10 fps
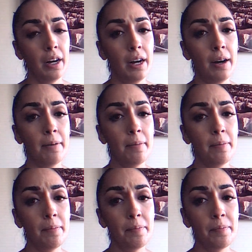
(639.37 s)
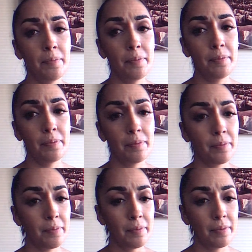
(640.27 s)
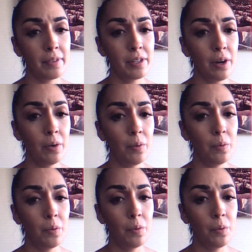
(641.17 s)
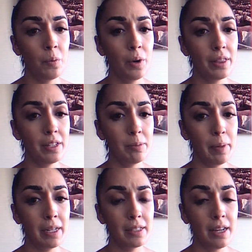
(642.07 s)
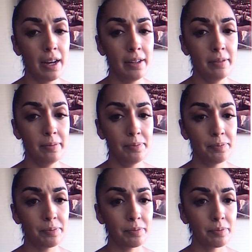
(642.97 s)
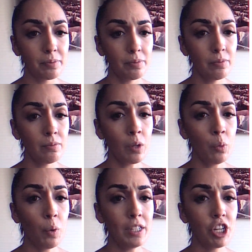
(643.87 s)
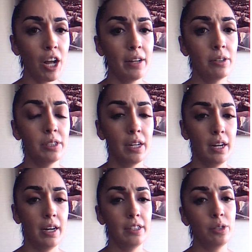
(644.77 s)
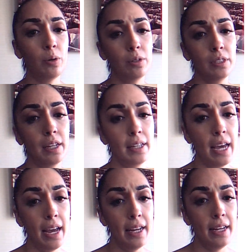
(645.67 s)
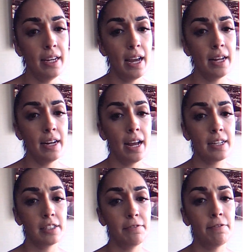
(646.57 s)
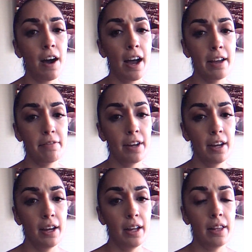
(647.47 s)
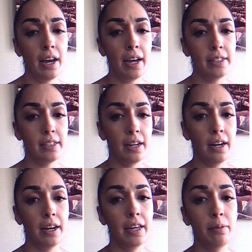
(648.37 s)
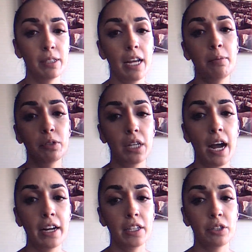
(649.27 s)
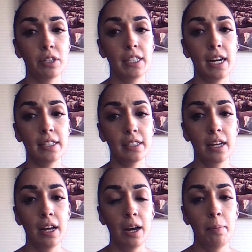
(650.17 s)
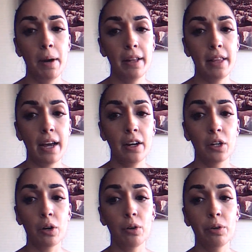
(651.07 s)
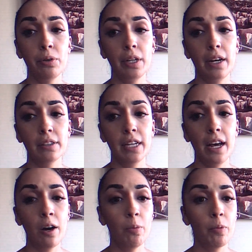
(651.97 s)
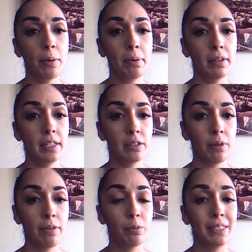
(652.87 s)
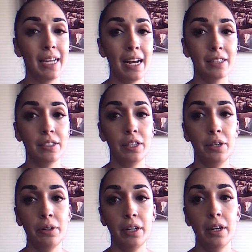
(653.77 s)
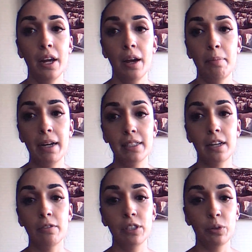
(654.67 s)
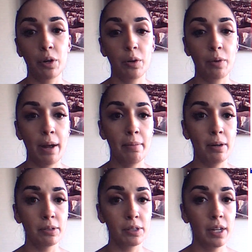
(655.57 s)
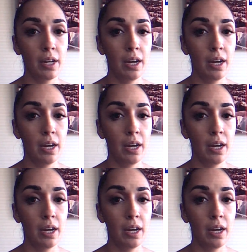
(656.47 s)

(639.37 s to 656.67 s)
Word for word: Um, so, with this being said, one child uh, told KENS 5 that uh, he was able to hide under a desk, but that a girl who yelled help when police arrived was executed by Salvador Ramos.